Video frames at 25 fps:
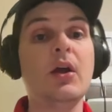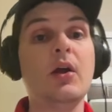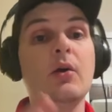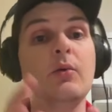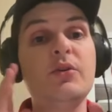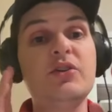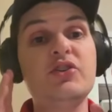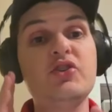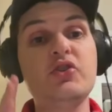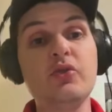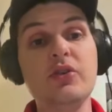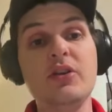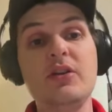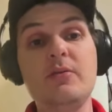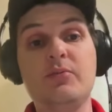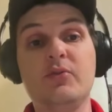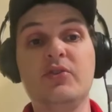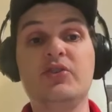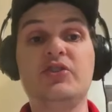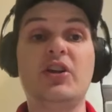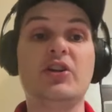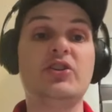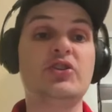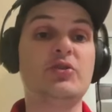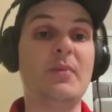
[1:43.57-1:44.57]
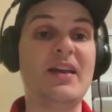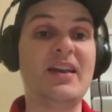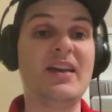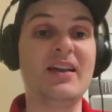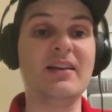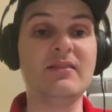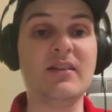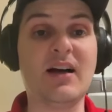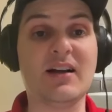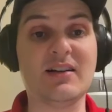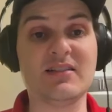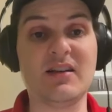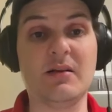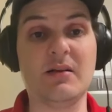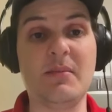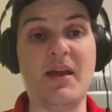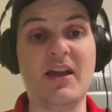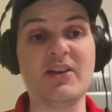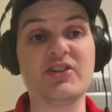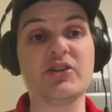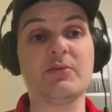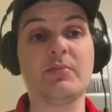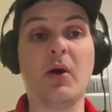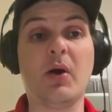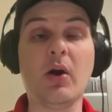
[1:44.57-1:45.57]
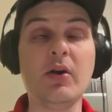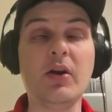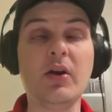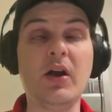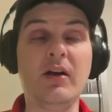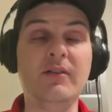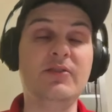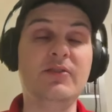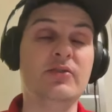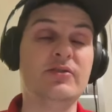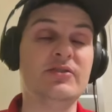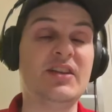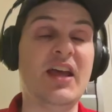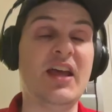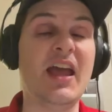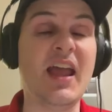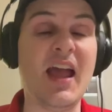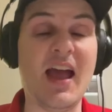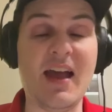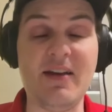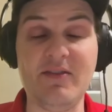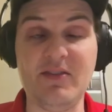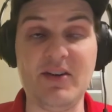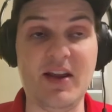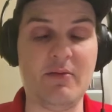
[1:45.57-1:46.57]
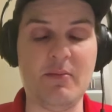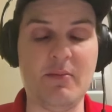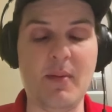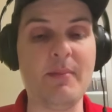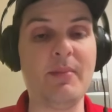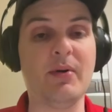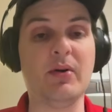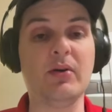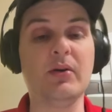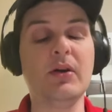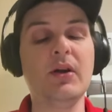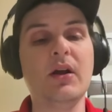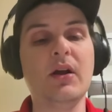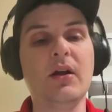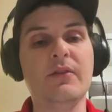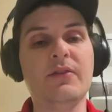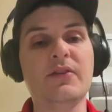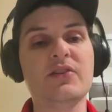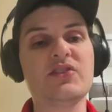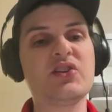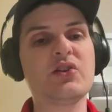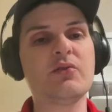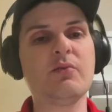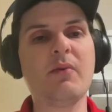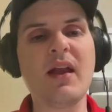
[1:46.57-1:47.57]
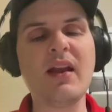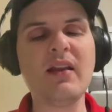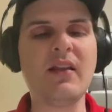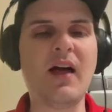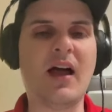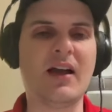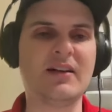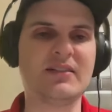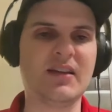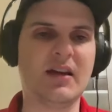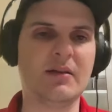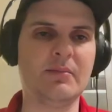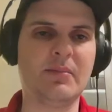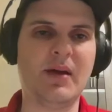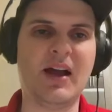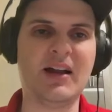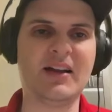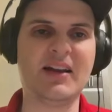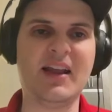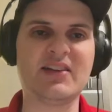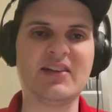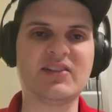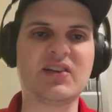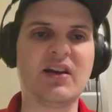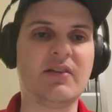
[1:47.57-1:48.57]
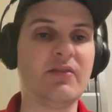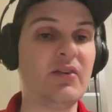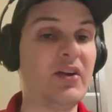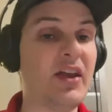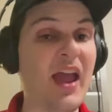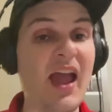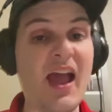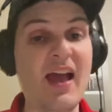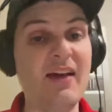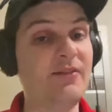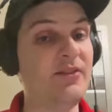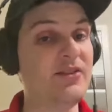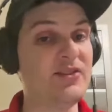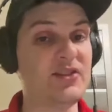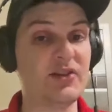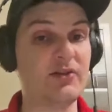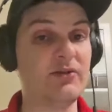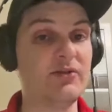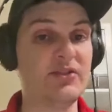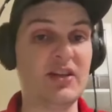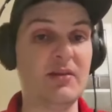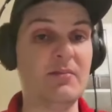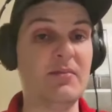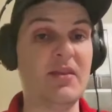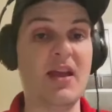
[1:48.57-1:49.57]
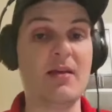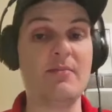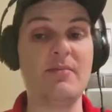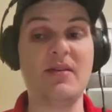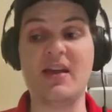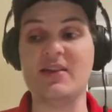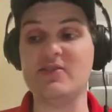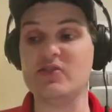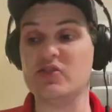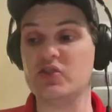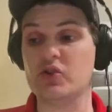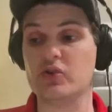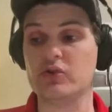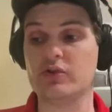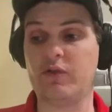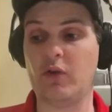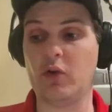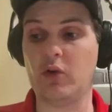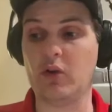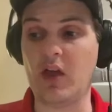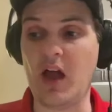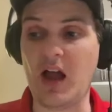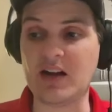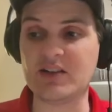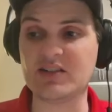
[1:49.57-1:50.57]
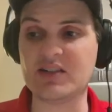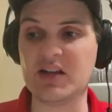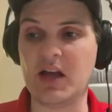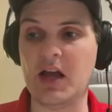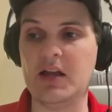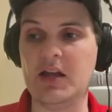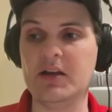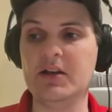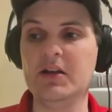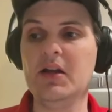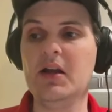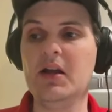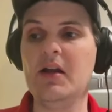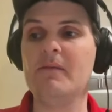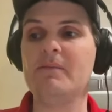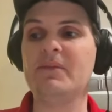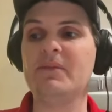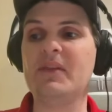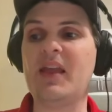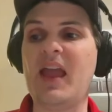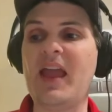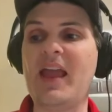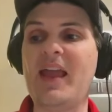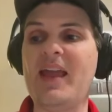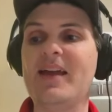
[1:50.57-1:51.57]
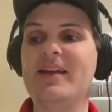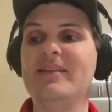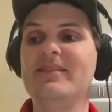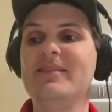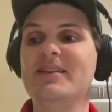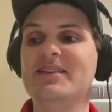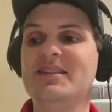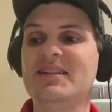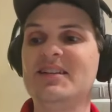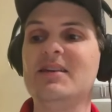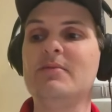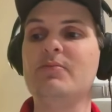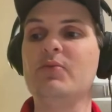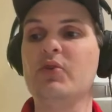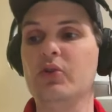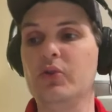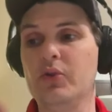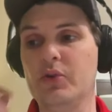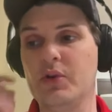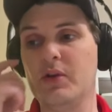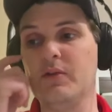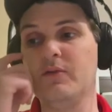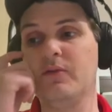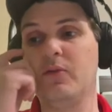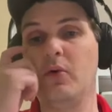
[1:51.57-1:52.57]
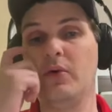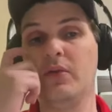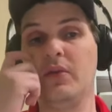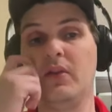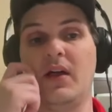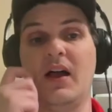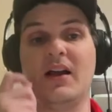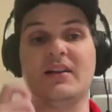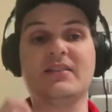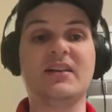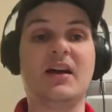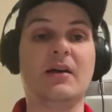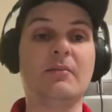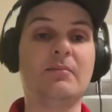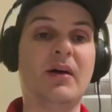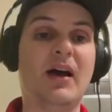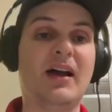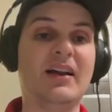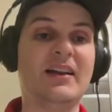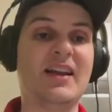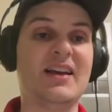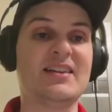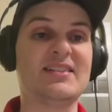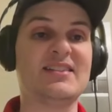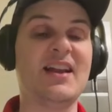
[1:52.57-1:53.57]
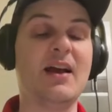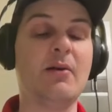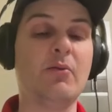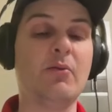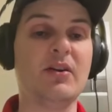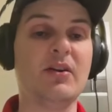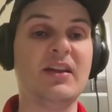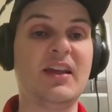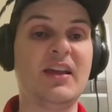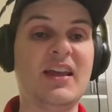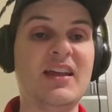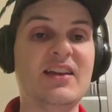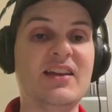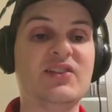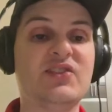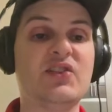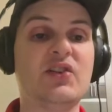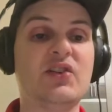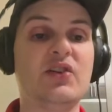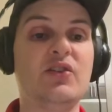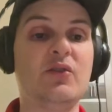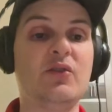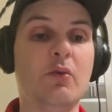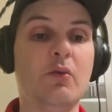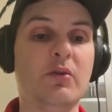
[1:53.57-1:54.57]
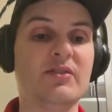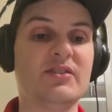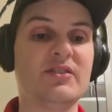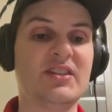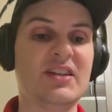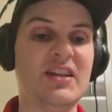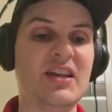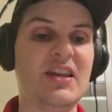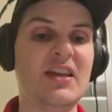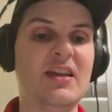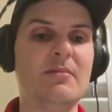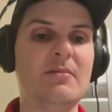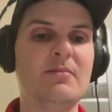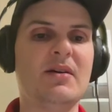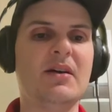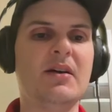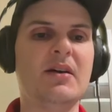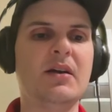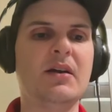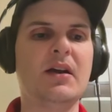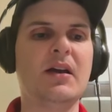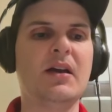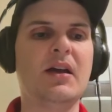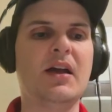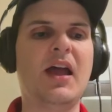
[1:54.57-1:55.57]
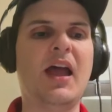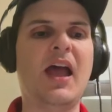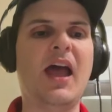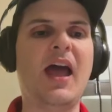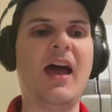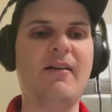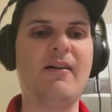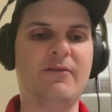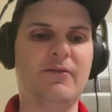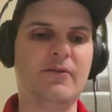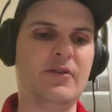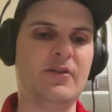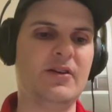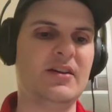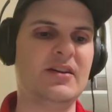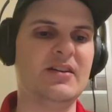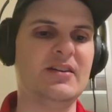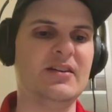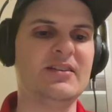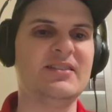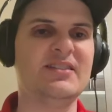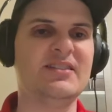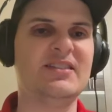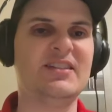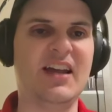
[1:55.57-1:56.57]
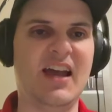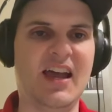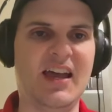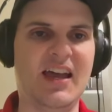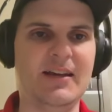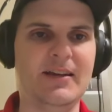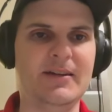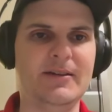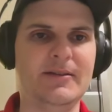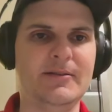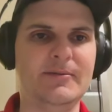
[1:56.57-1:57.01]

We truly appreciate you making Locked On Magic part of your day every day. Remember, there's a great Locked On podcast covering every single team in the N B A. Just search for Locked On and the team you're looking for. The Locked On Podcast Network, it's your team every day.